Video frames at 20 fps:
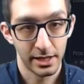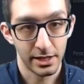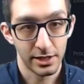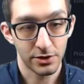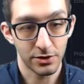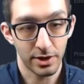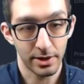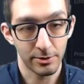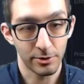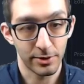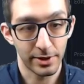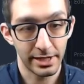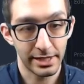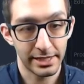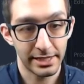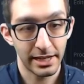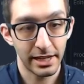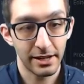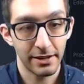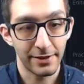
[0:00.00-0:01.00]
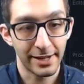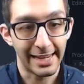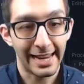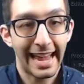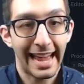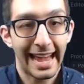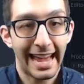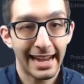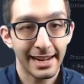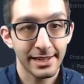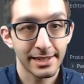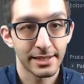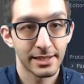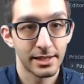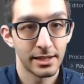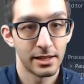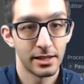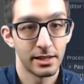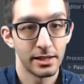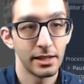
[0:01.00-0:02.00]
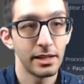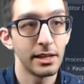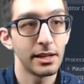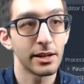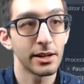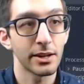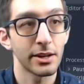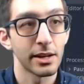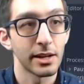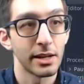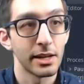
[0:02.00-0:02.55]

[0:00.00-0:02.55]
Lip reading: So I'm going to save an axe here.